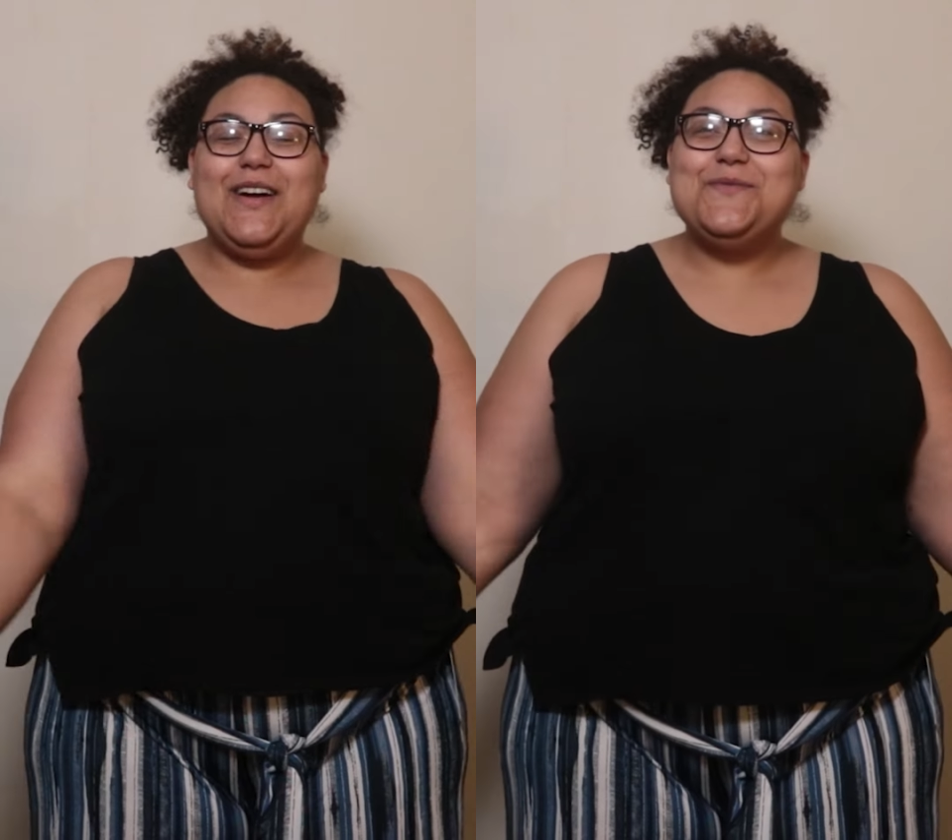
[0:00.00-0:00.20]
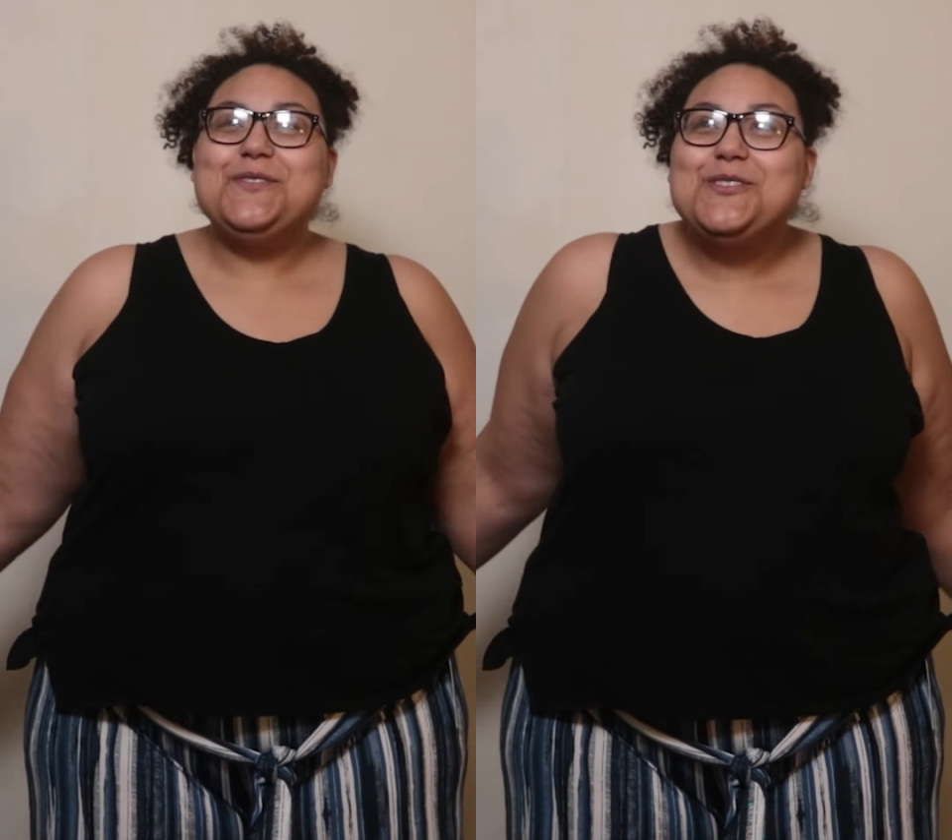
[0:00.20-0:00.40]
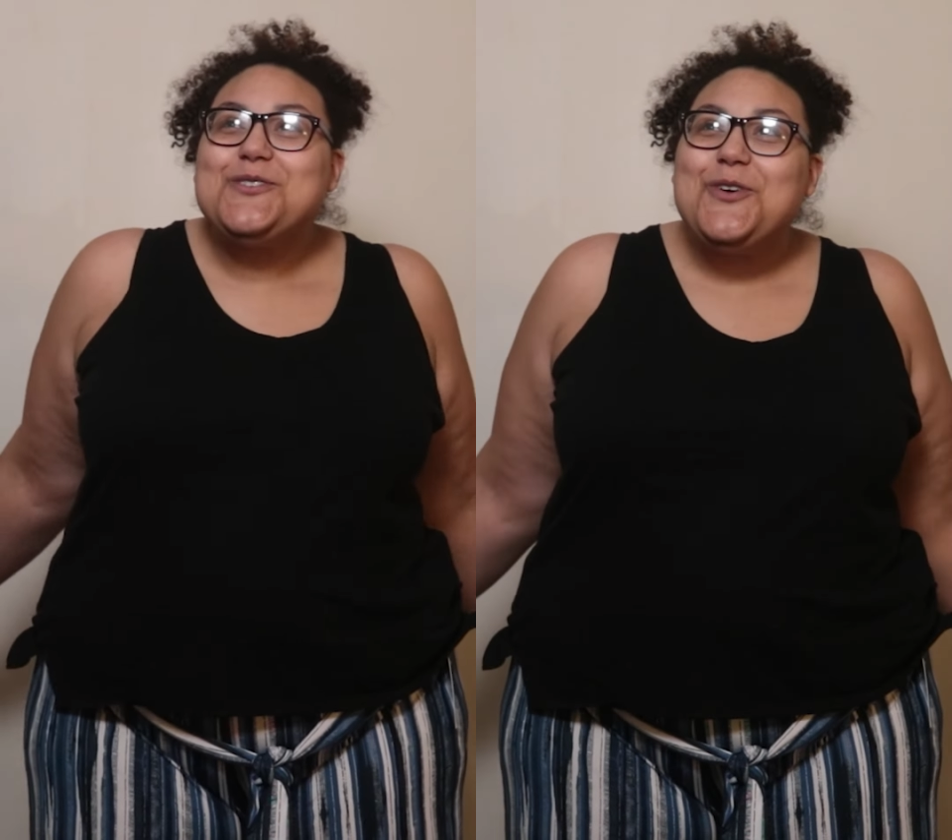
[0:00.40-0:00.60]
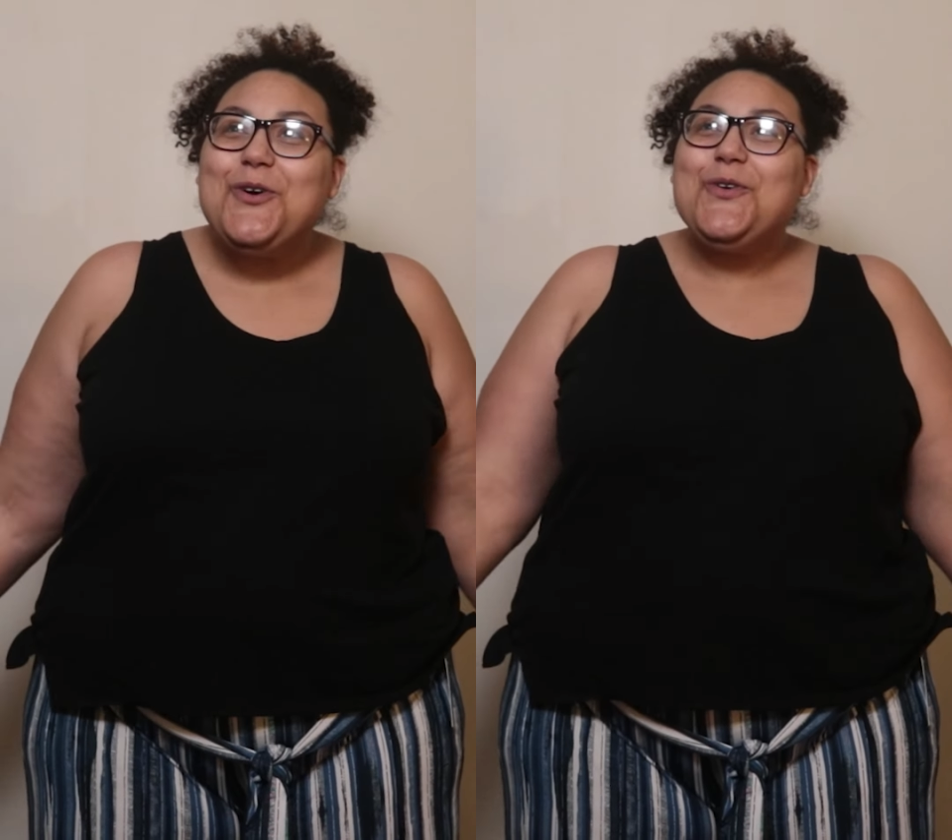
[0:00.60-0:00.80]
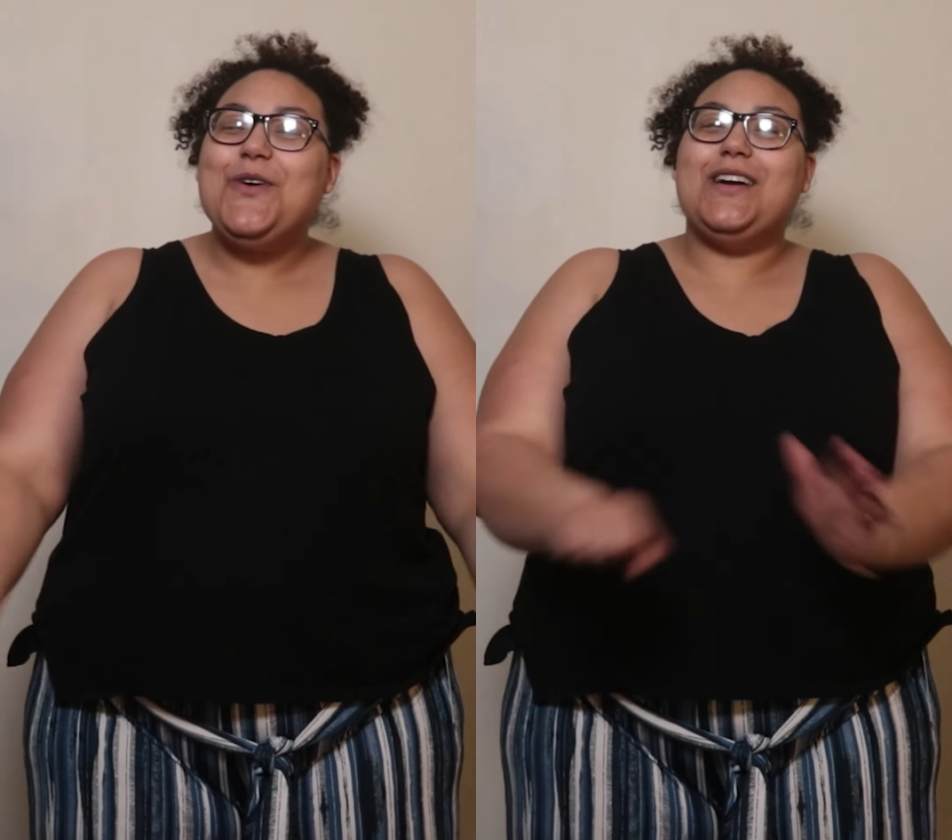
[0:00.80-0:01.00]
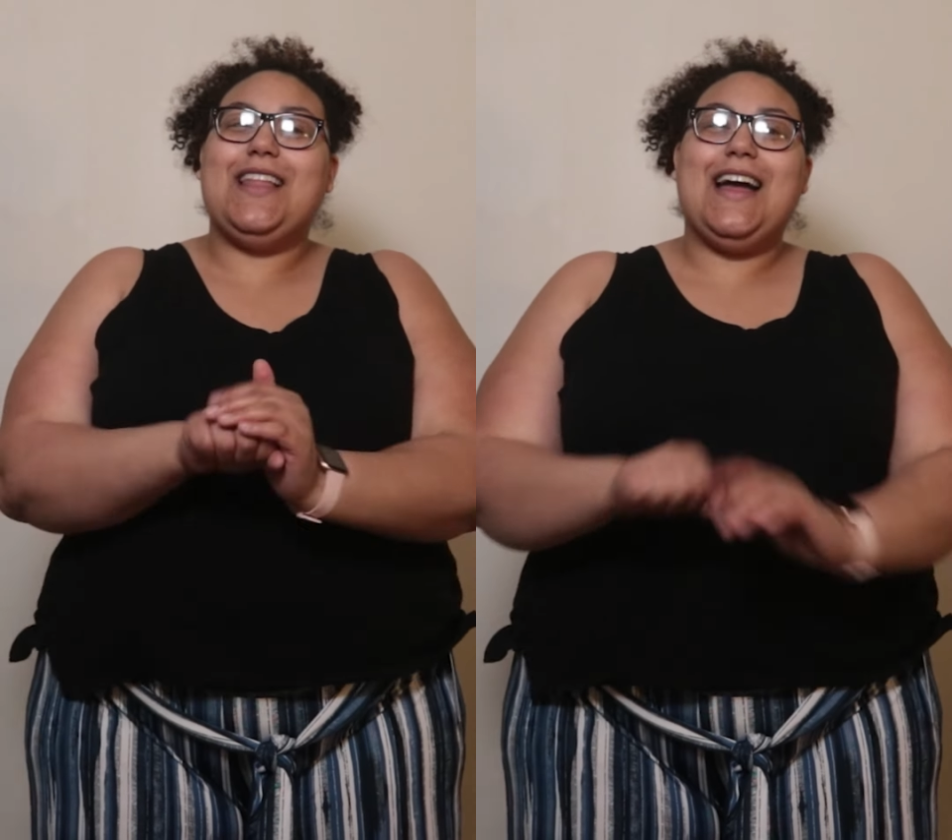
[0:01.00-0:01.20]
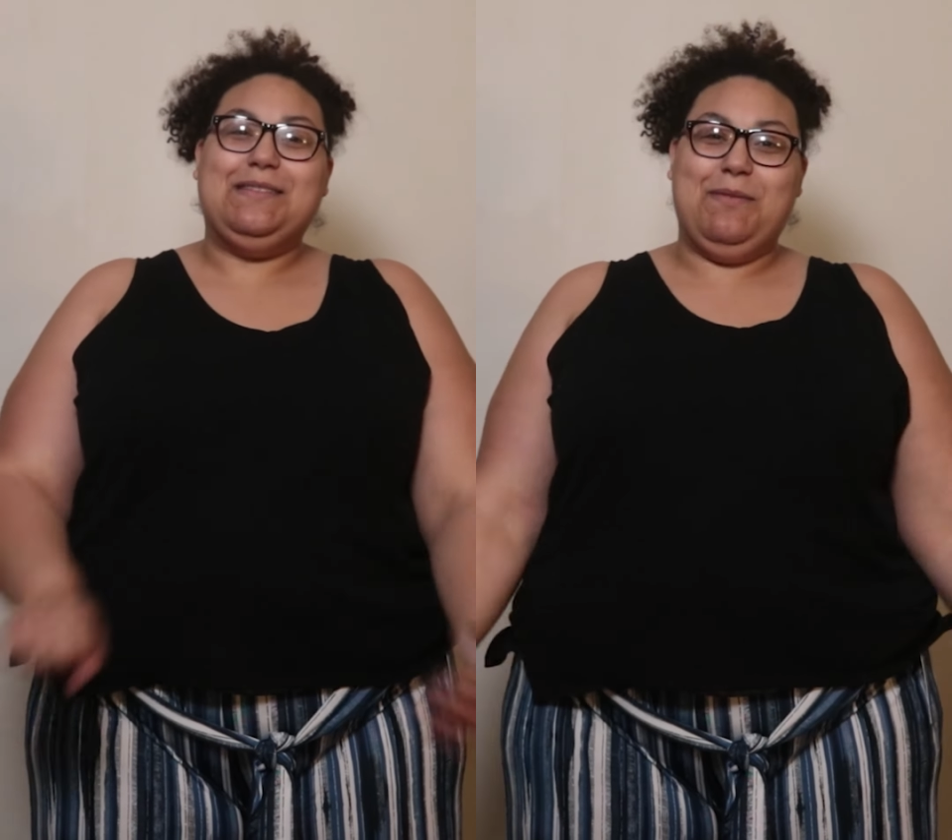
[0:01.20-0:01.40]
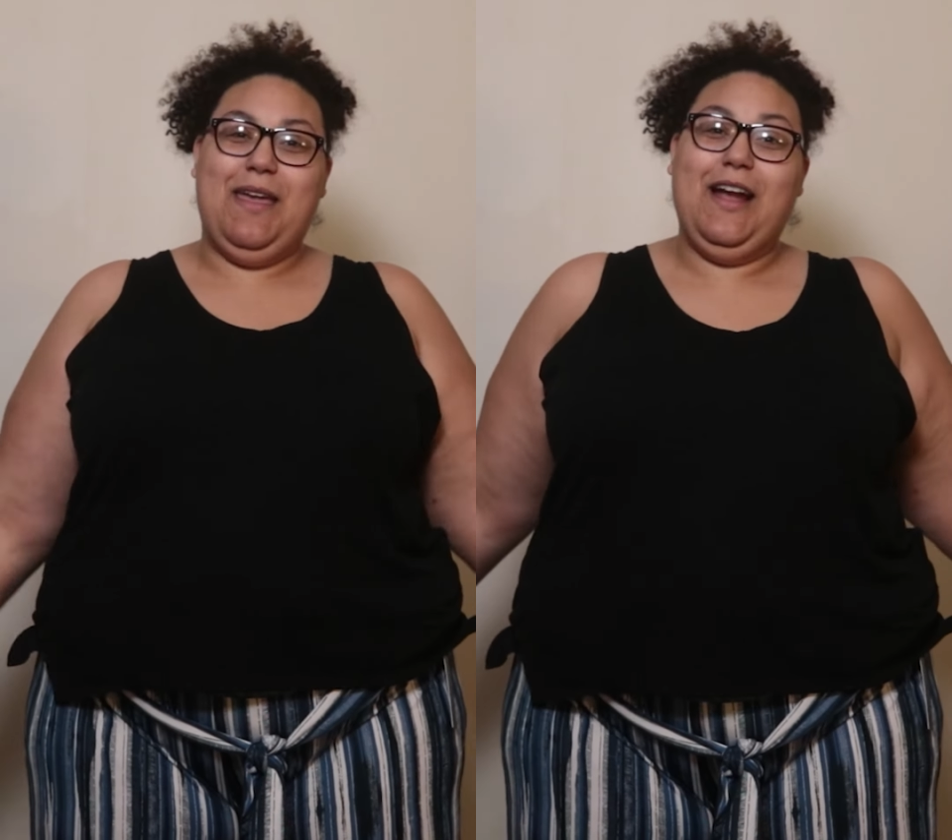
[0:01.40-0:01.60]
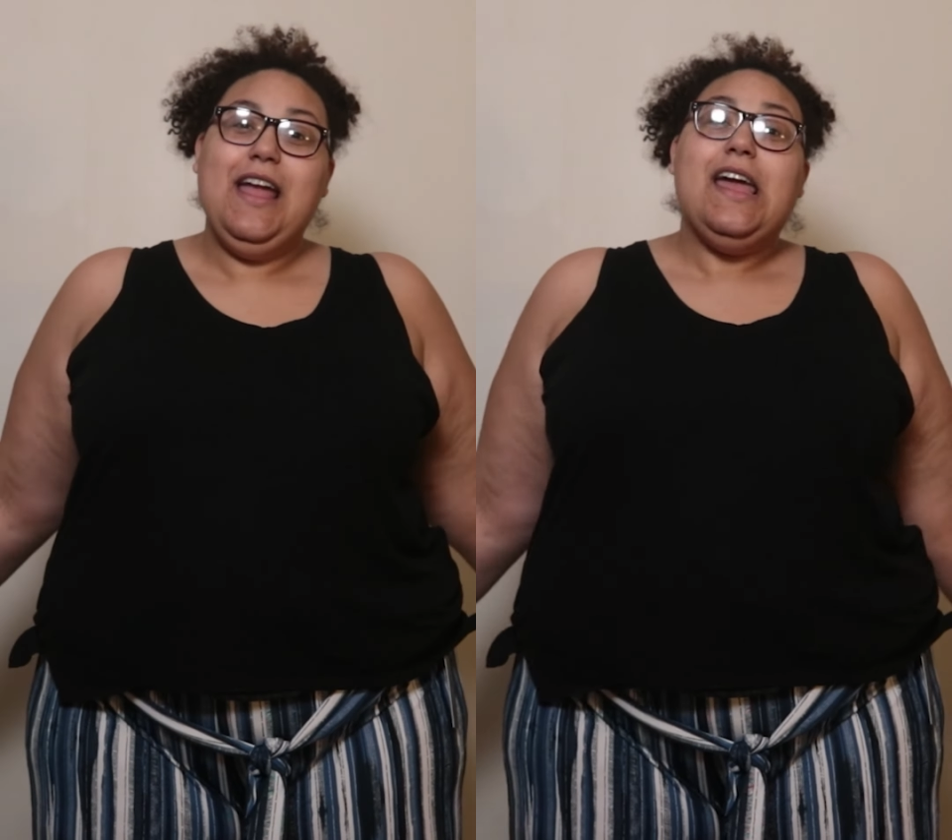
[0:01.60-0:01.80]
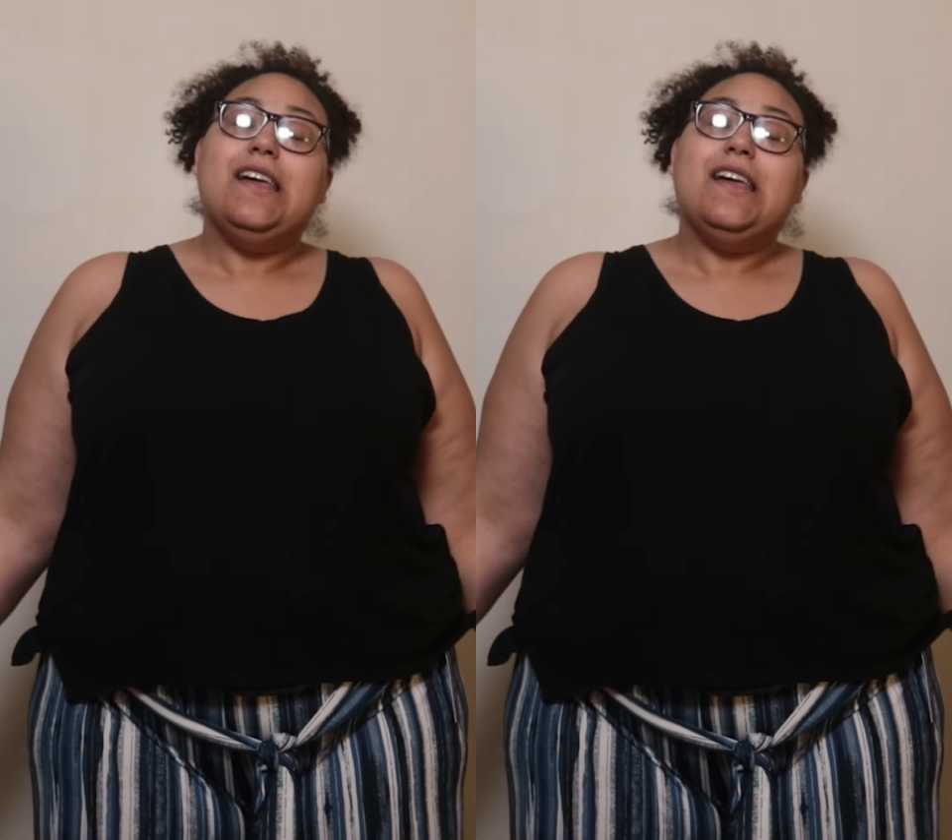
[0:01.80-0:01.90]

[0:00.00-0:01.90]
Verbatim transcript: I'm so glad to be here.